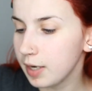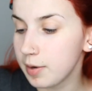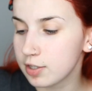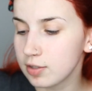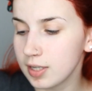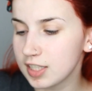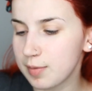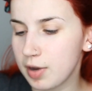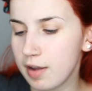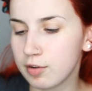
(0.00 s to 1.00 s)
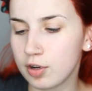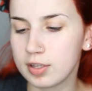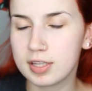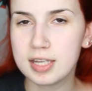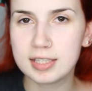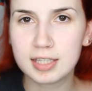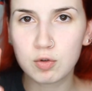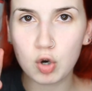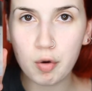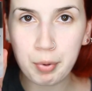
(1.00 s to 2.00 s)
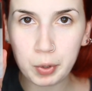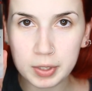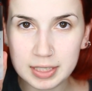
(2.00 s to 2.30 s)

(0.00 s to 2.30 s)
Anyway, so next up I've got the Zero Pores